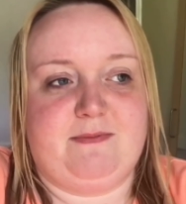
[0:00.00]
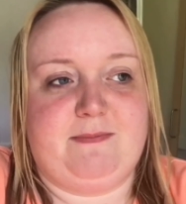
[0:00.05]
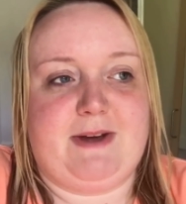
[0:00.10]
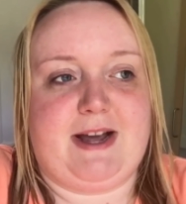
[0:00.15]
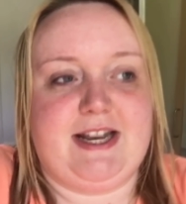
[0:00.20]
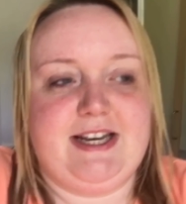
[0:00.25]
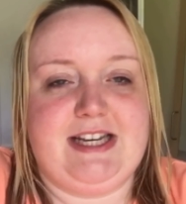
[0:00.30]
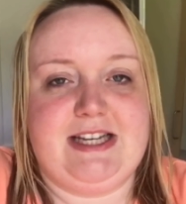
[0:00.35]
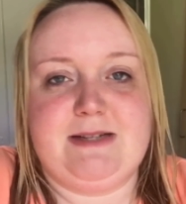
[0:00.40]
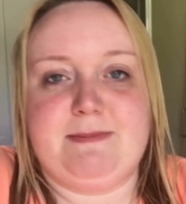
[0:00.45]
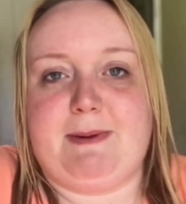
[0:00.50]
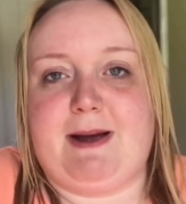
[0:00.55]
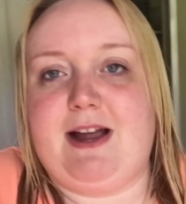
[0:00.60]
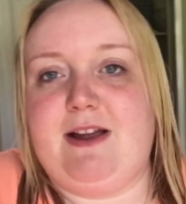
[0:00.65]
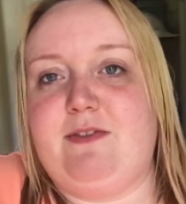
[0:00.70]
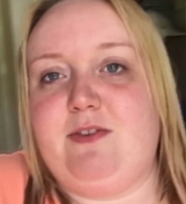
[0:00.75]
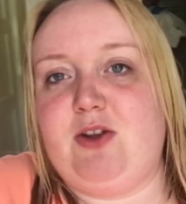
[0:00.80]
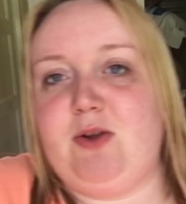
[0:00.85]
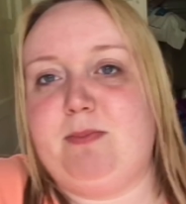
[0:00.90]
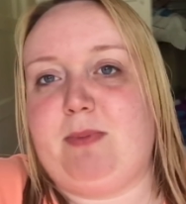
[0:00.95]
of, but I need to buy a
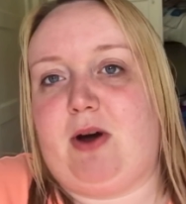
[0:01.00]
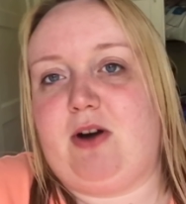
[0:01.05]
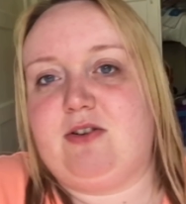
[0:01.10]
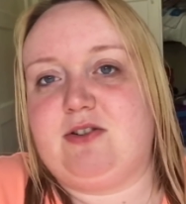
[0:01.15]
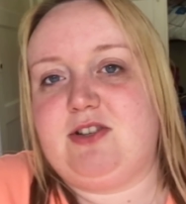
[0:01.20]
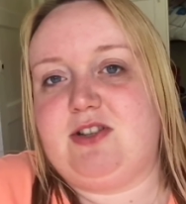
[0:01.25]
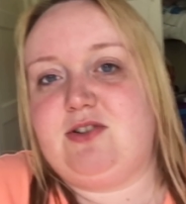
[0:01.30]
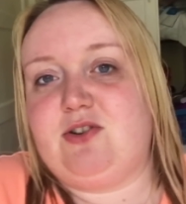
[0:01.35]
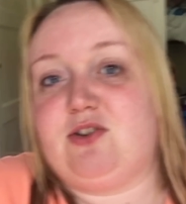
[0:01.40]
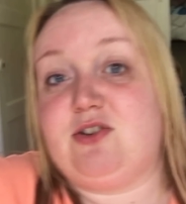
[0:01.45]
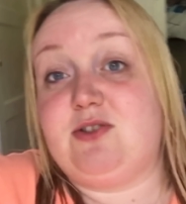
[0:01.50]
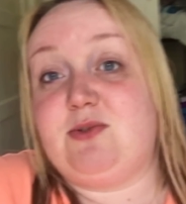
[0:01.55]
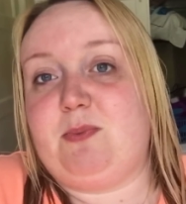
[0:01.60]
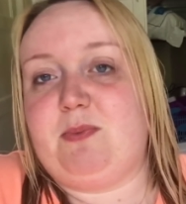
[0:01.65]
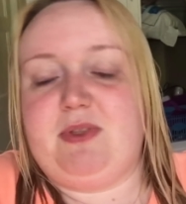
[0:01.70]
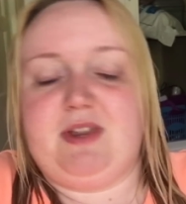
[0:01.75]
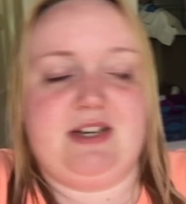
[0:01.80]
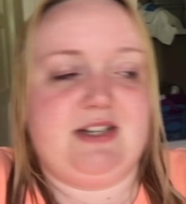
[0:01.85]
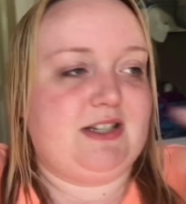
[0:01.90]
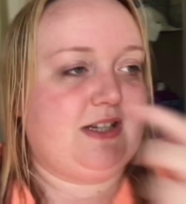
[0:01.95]
few boxes or
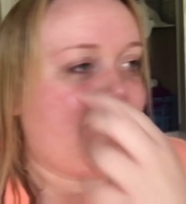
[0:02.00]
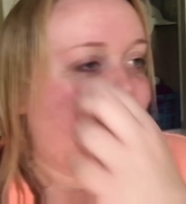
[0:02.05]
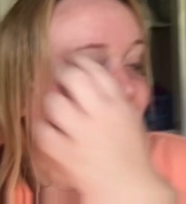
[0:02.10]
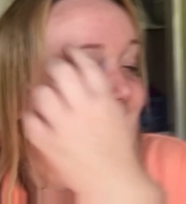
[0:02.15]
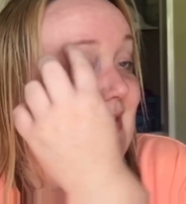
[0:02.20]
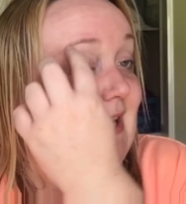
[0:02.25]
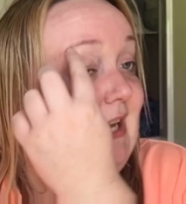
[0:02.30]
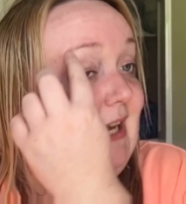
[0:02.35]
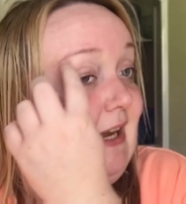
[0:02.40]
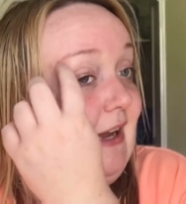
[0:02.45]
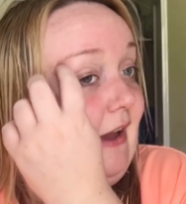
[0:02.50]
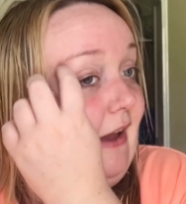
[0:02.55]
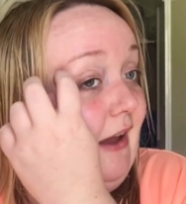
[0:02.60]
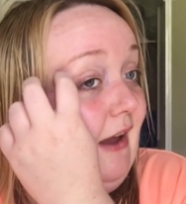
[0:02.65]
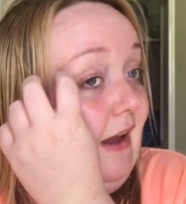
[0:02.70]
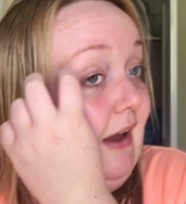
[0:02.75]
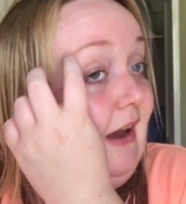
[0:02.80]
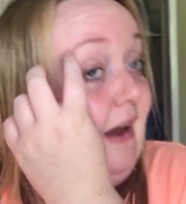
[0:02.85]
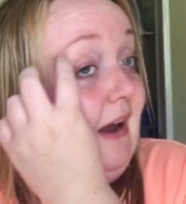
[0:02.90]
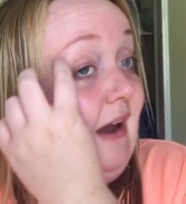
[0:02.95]
something to go in here.
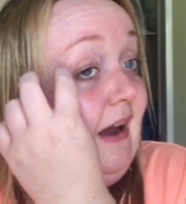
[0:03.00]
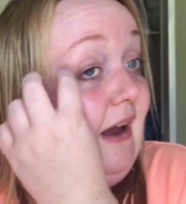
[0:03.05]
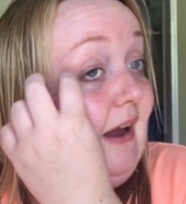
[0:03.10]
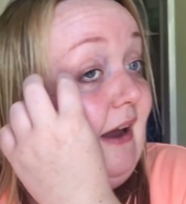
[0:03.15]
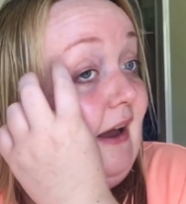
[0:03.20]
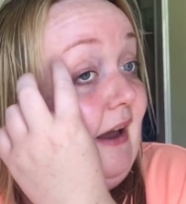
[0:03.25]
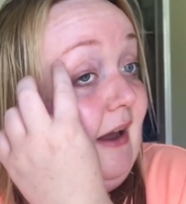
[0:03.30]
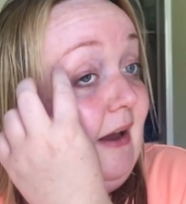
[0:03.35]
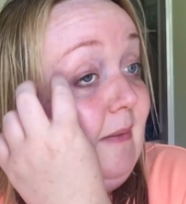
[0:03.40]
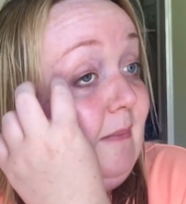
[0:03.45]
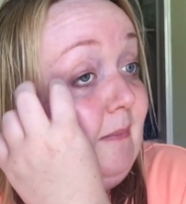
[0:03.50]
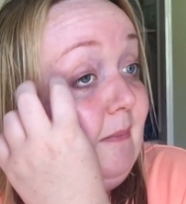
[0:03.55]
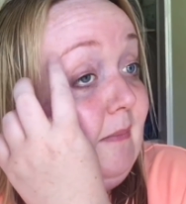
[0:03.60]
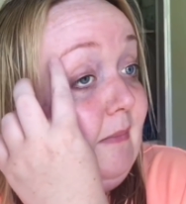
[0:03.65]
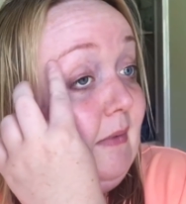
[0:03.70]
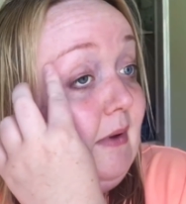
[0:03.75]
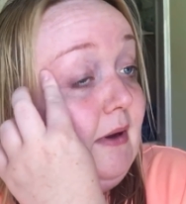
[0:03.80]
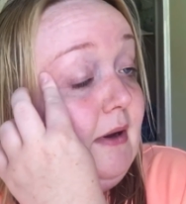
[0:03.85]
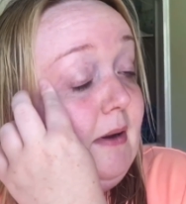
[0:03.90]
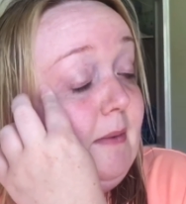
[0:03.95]

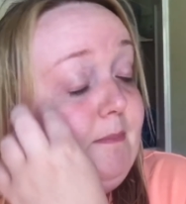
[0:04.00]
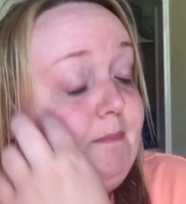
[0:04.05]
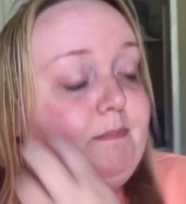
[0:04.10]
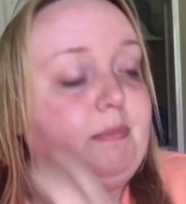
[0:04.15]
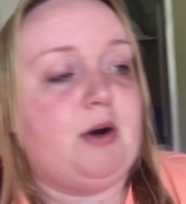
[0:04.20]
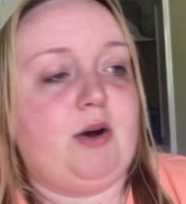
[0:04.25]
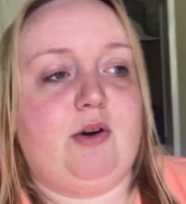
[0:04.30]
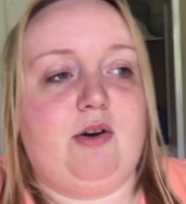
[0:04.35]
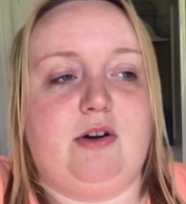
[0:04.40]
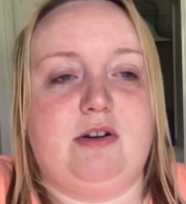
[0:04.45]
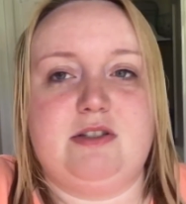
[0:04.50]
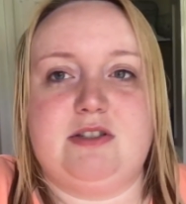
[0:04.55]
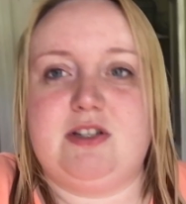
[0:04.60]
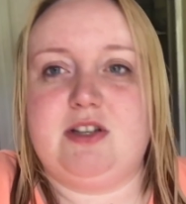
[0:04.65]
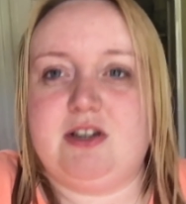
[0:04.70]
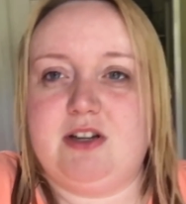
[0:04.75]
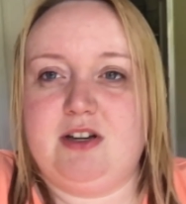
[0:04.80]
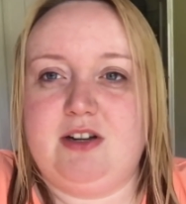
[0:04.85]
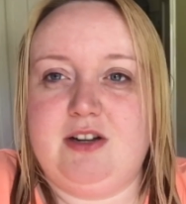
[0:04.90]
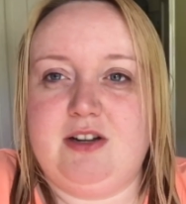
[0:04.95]
But
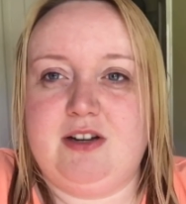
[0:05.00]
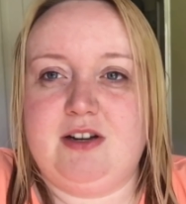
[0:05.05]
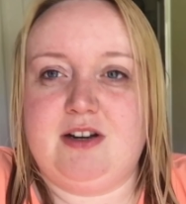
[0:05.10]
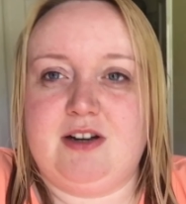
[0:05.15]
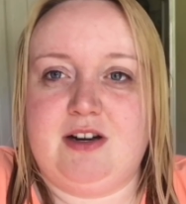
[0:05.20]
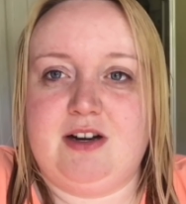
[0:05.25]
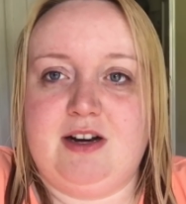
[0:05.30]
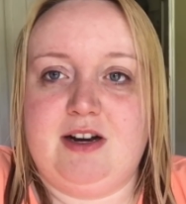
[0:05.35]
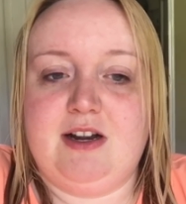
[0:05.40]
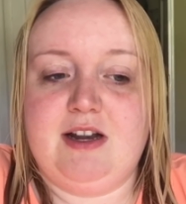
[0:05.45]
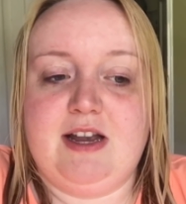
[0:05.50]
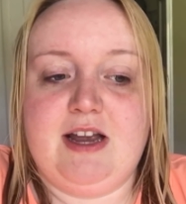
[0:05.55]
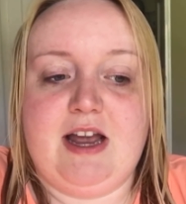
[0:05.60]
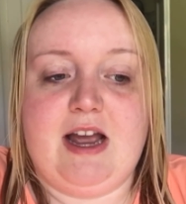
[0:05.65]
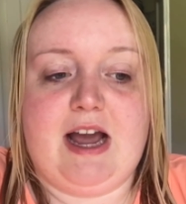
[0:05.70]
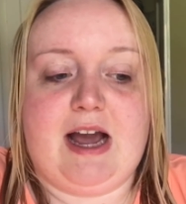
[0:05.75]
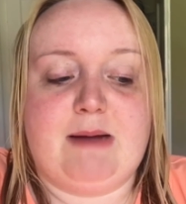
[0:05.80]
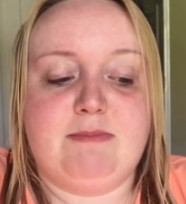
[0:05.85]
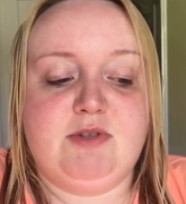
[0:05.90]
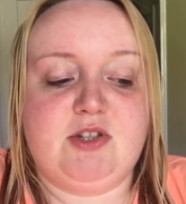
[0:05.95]

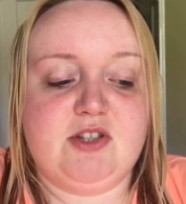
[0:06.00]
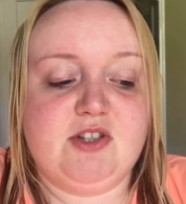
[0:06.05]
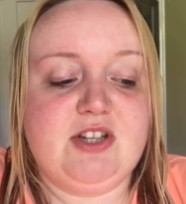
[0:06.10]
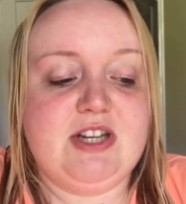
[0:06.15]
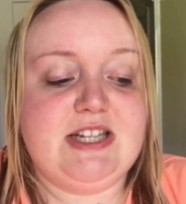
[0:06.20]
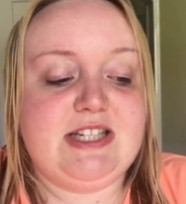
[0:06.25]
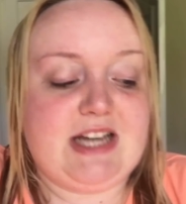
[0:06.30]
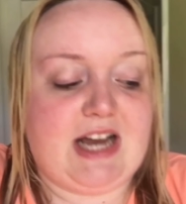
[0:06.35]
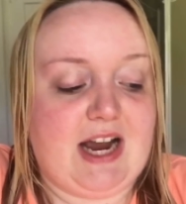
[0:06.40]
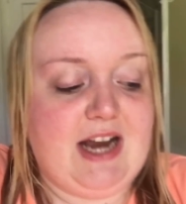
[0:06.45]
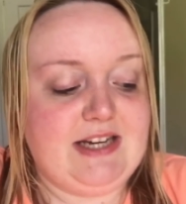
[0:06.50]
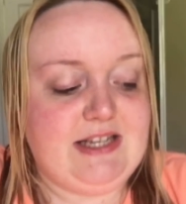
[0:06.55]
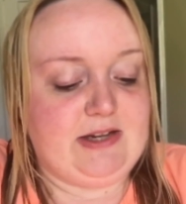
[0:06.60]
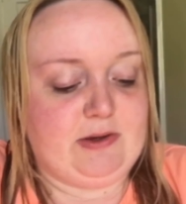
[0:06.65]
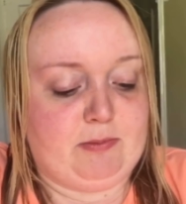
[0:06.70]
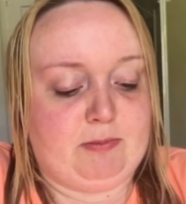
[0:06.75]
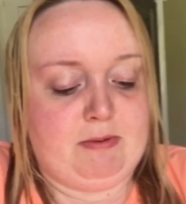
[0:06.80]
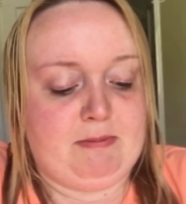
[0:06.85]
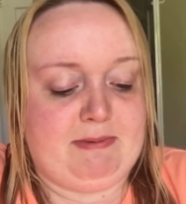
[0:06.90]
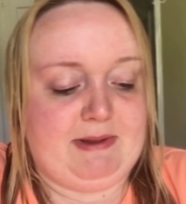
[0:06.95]
I'm just going to tidy
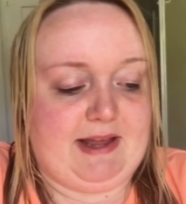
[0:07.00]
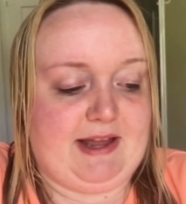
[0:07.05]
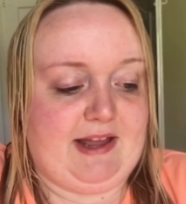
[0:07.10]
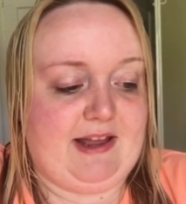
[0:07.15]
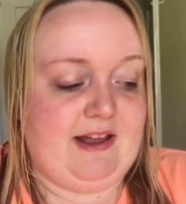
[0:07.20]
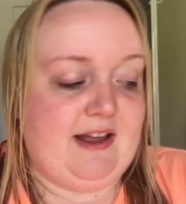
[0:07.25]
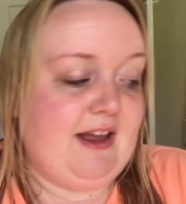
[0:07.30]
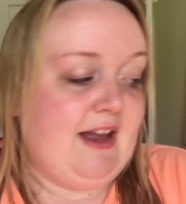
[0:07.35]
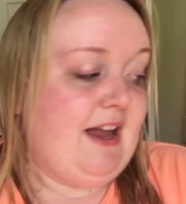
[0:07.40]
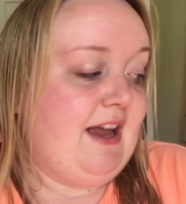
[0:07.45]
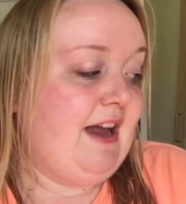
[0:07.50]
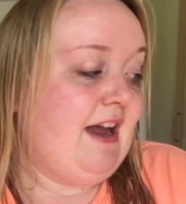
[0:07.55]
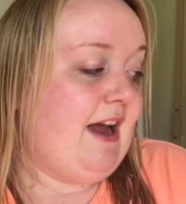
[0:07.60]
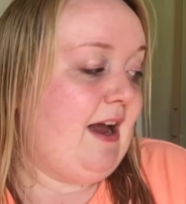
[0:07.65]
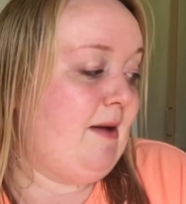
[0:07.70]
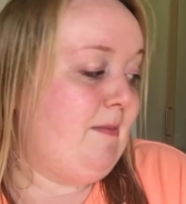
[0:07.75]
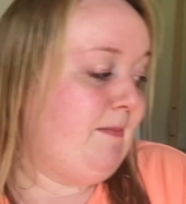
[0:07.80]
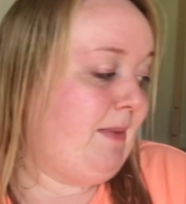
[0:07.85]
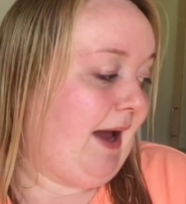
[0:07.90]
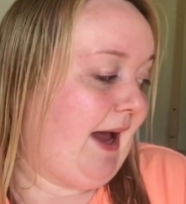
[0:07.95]
up a bit
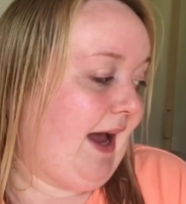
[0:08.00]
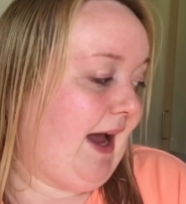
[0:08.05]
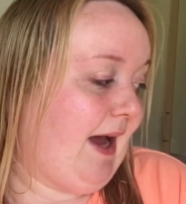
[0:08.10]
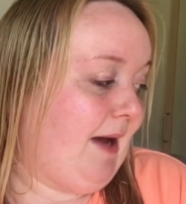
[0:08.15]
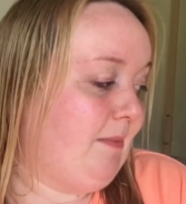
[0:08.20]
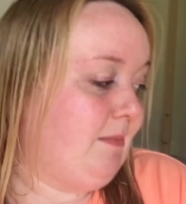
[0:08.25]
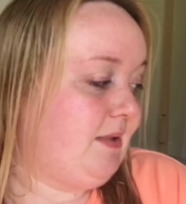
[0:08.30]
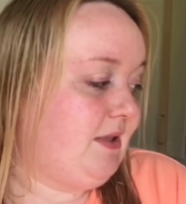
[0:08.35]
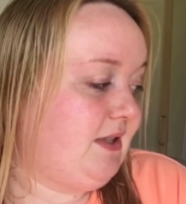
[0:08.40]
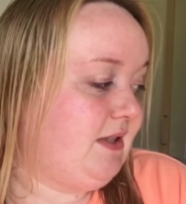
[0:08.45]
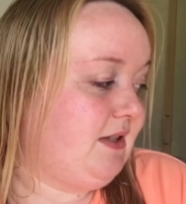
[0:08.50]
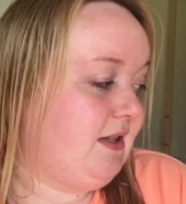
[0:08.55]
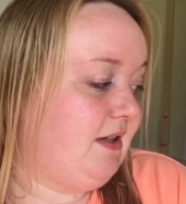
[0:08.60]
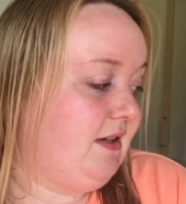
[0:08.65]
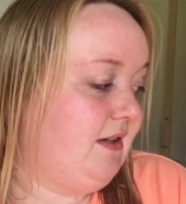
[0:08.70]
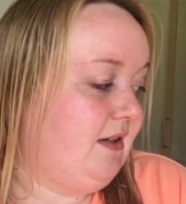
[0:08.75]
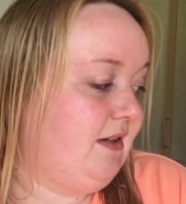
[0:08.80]
and perhaps